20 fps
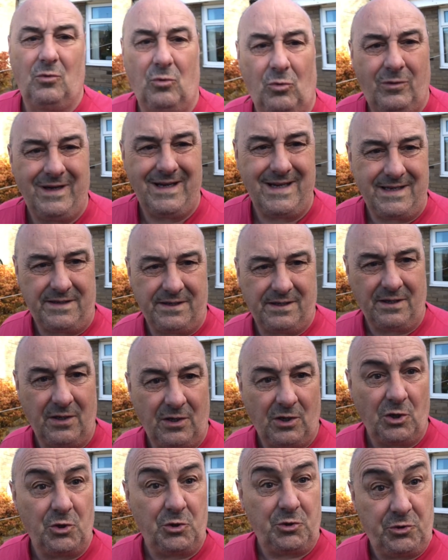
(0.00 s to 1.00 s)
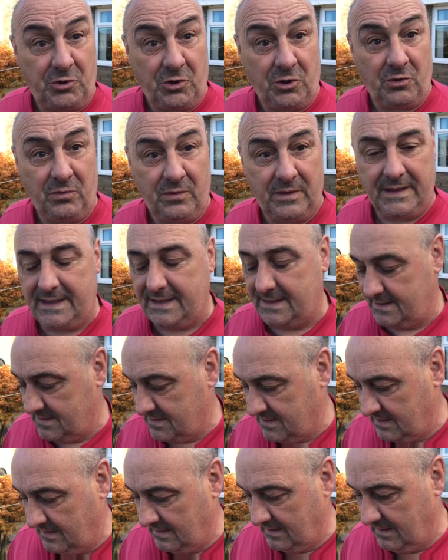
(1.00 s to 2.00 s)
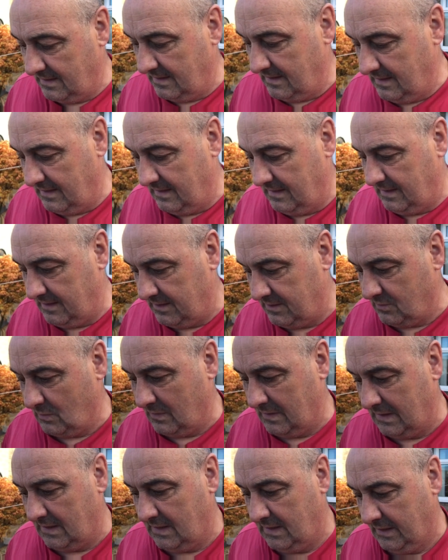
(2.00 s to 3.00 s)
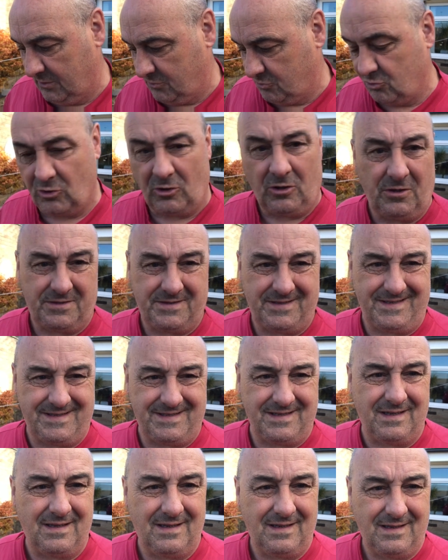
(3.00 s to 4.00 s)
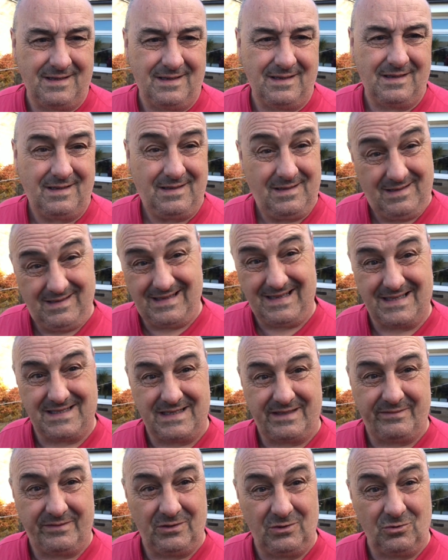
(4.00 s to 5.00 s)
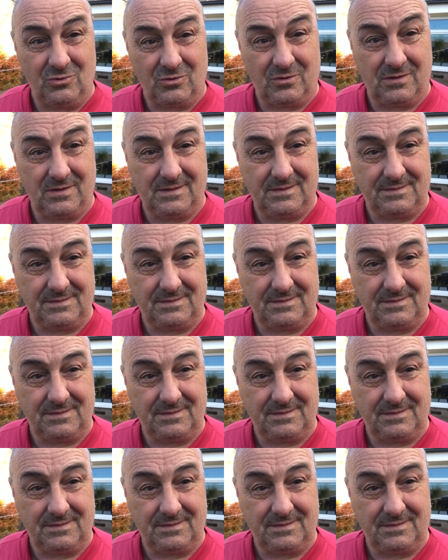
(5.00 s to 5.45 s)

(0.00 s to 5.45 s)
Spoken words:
Right, 2 days into our electrolysis. Let's have a look.